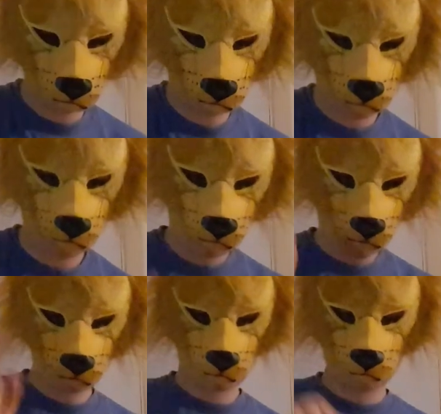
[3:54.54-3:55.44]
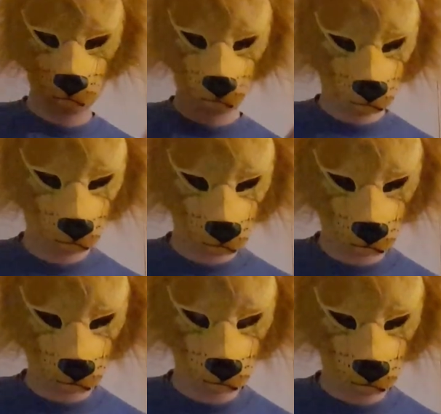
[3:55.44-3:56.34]
through here. Anyway, back to the
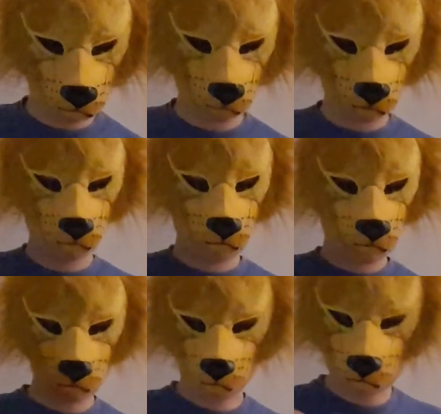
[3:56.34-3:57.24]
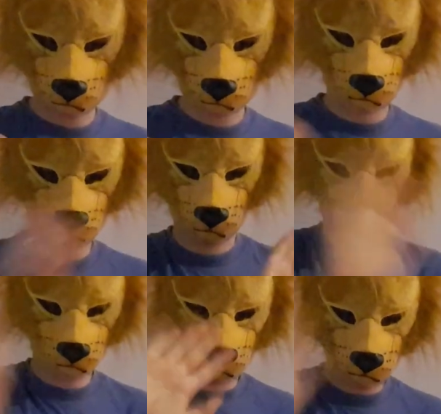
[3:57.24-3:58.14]
original video. Have a great day.
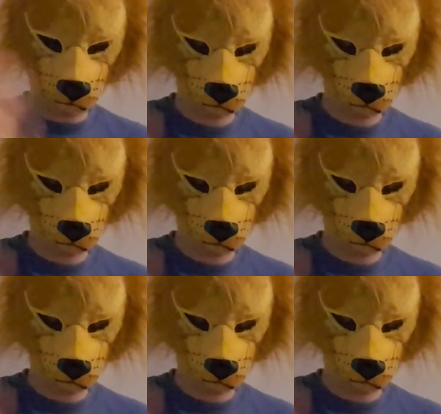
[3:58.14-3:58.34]
Goodbye.